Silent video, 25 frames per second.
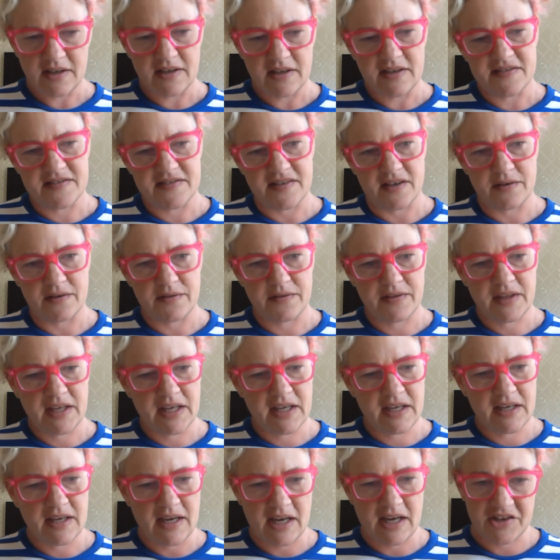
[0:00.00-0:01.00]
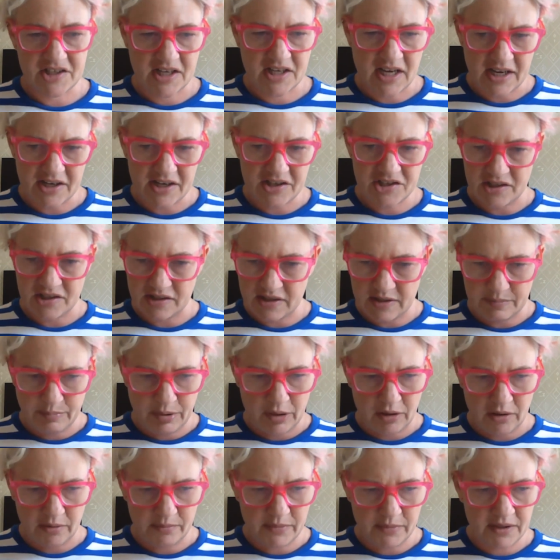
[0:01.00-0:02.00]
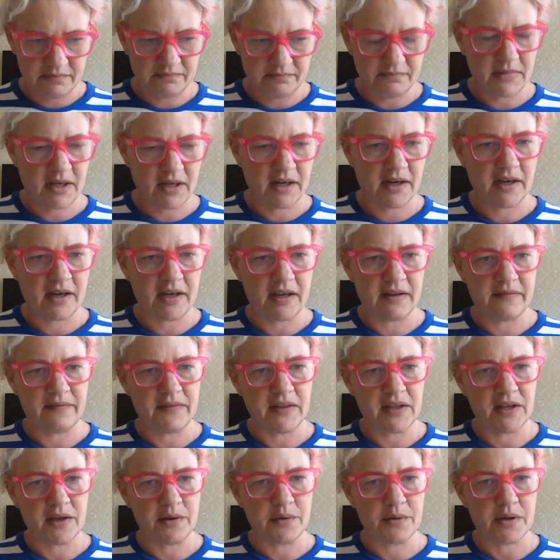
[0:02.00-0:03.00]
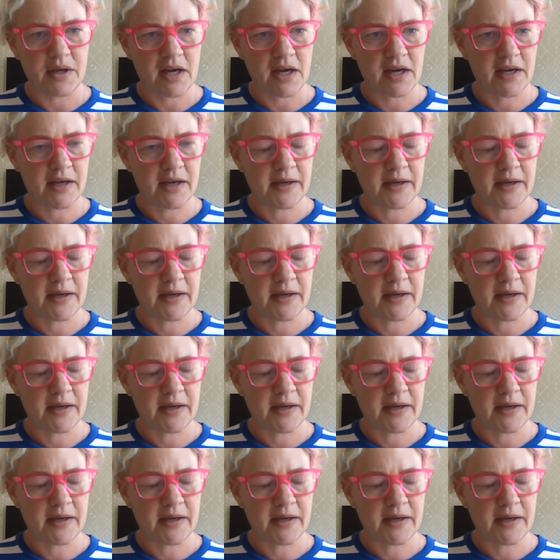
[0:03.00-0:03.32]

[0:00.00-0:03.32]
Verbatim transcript: so the Education Department uh, in the UK.